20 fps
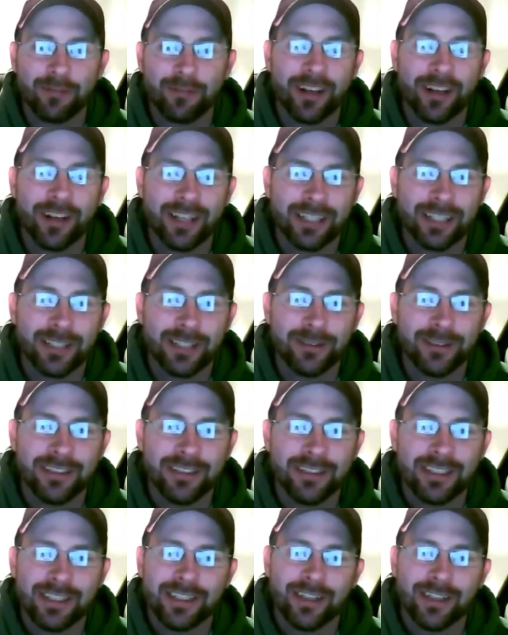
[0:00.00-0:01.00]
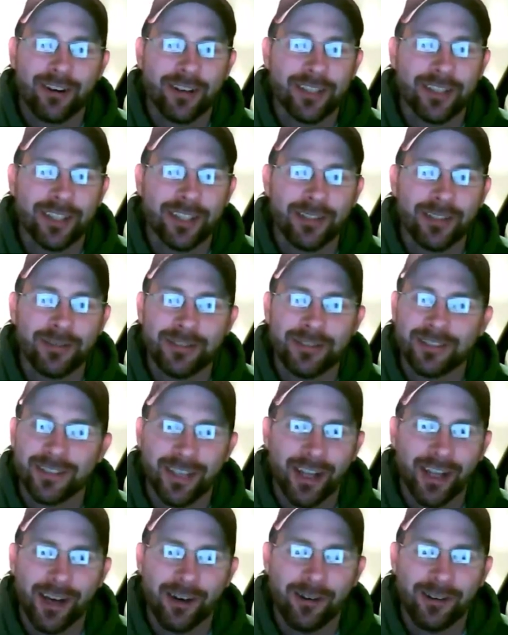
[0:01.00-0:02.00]
and what are they doing? Cartoons?
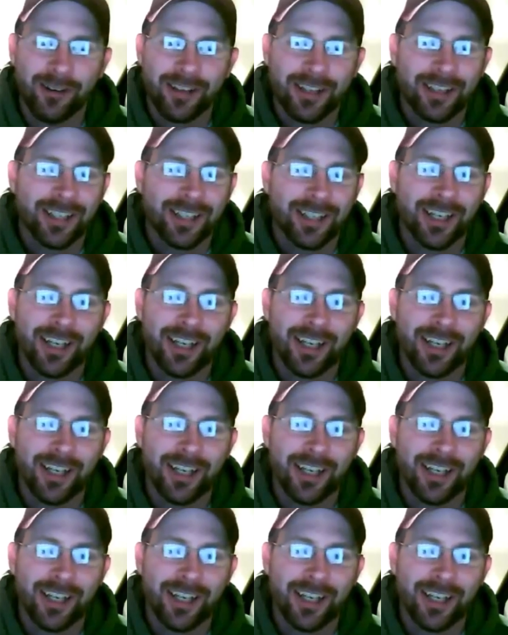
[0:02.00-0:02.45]
No.